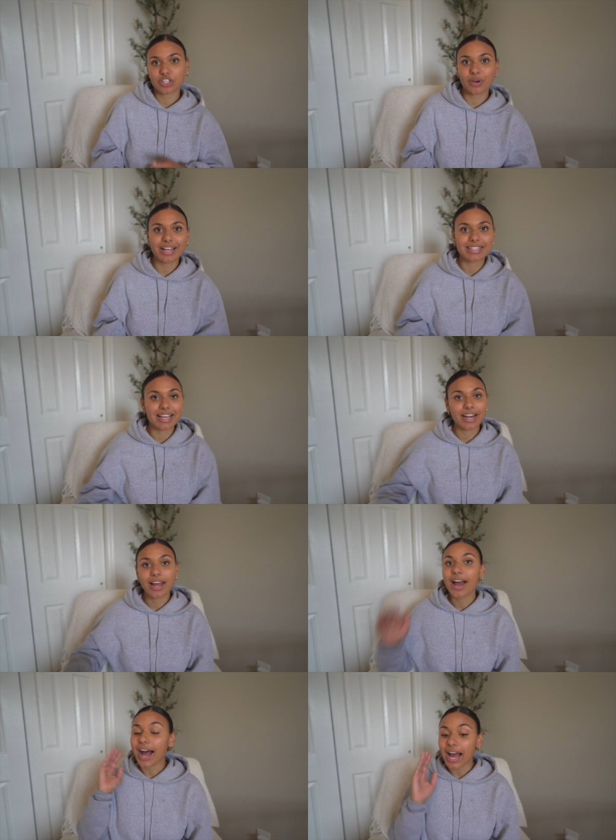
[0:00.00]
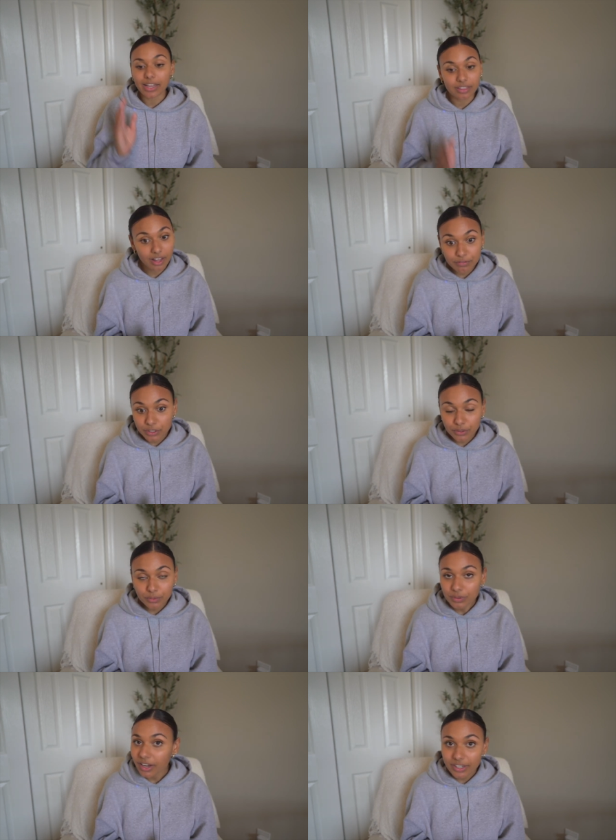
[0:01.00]
So I said, I love
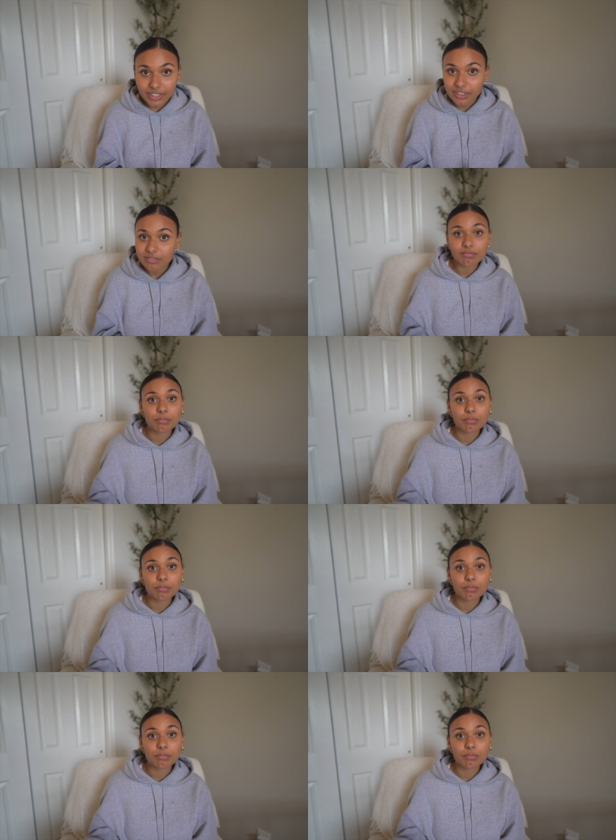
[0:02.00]
you, honey,